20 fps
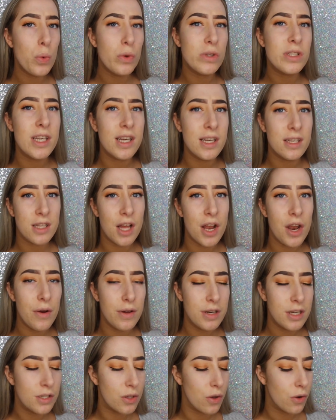we'll see, because I know
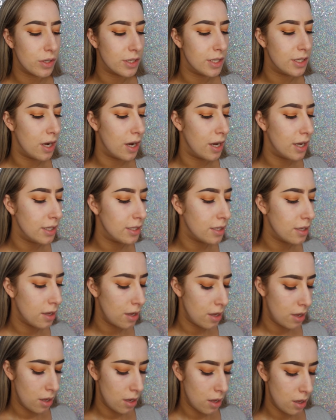it does oxidize
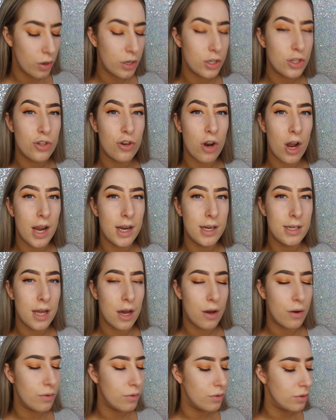or it's drying
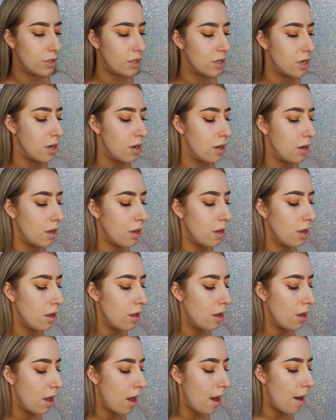down to
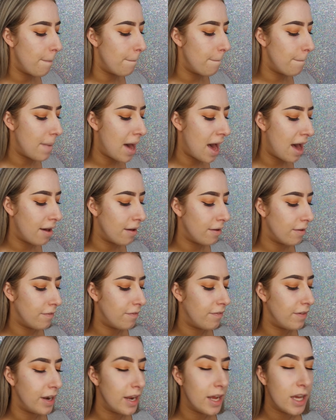a matte
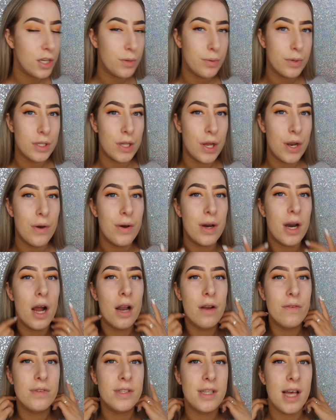finish, because I know it
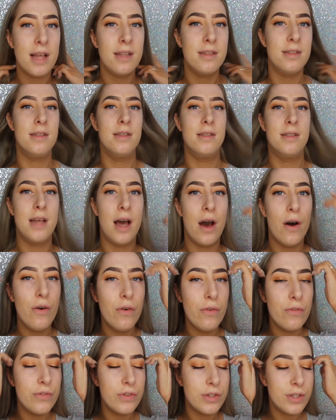kind of sets
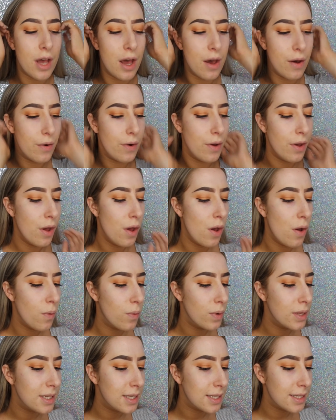itself. So
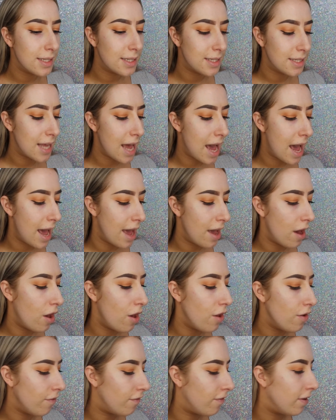once it's set,
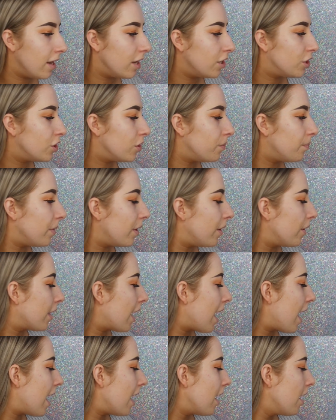hopefully it should be
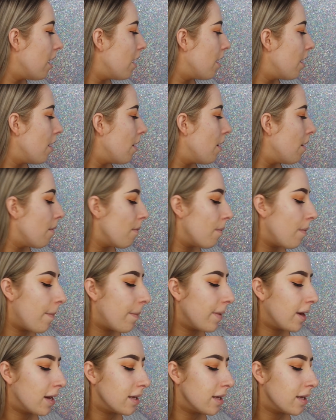okay. But